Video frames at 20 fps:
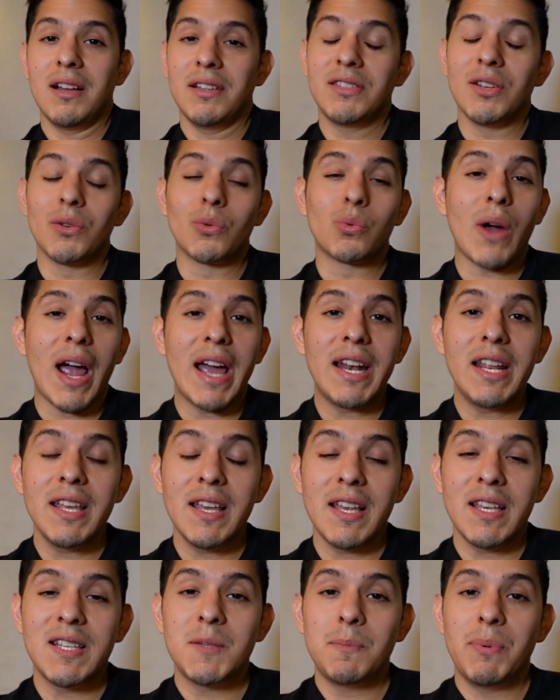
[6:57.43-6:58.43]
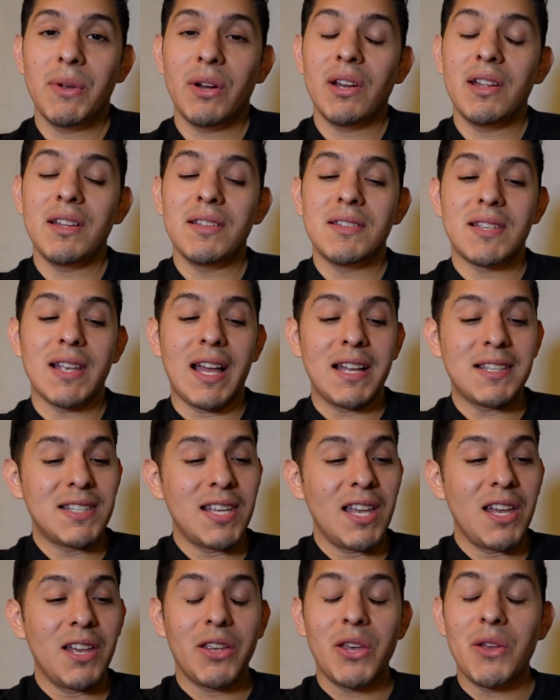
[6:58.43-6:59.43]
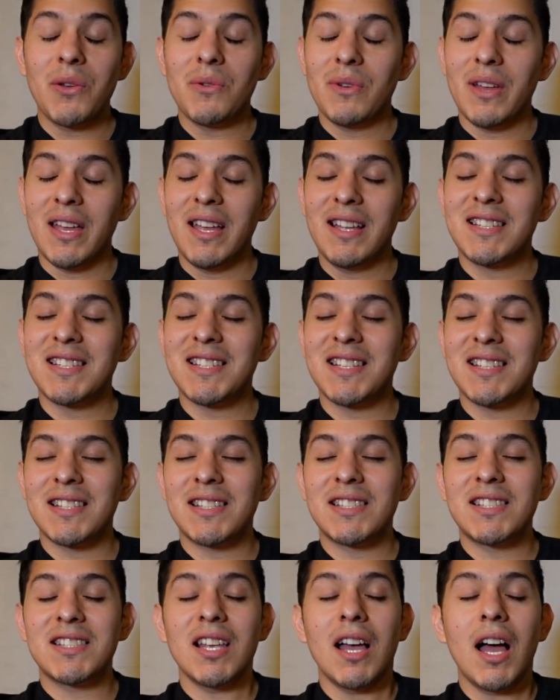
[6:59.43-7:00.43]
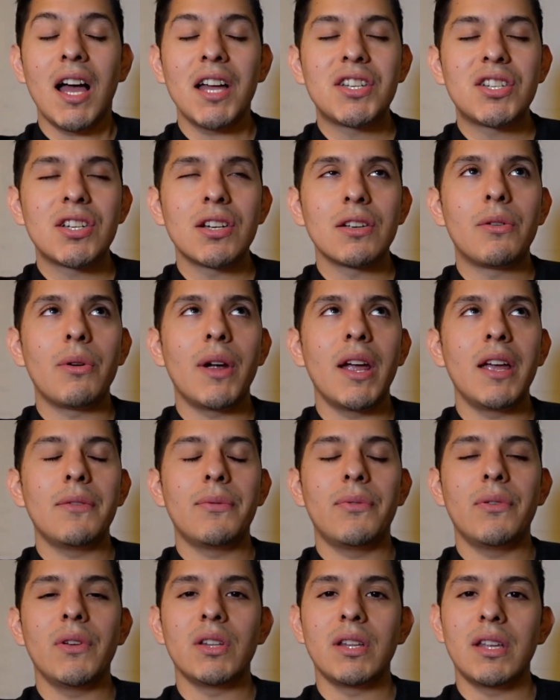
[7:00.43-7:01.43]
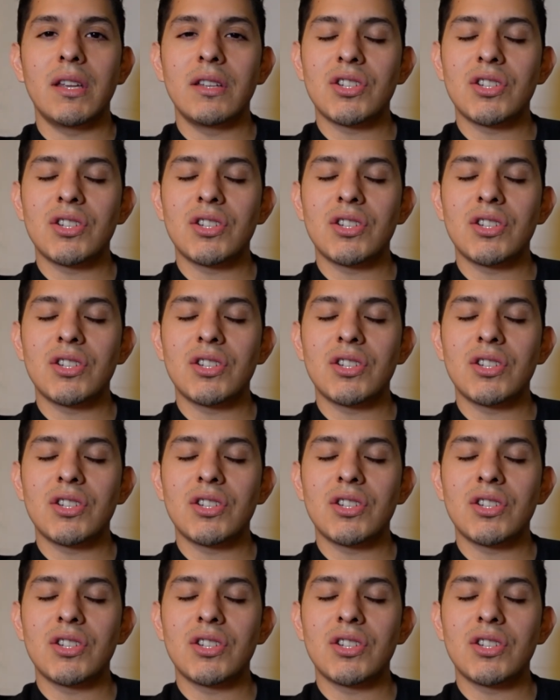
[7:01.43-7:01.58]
The writing experience, I tell you, it's such a great feeling.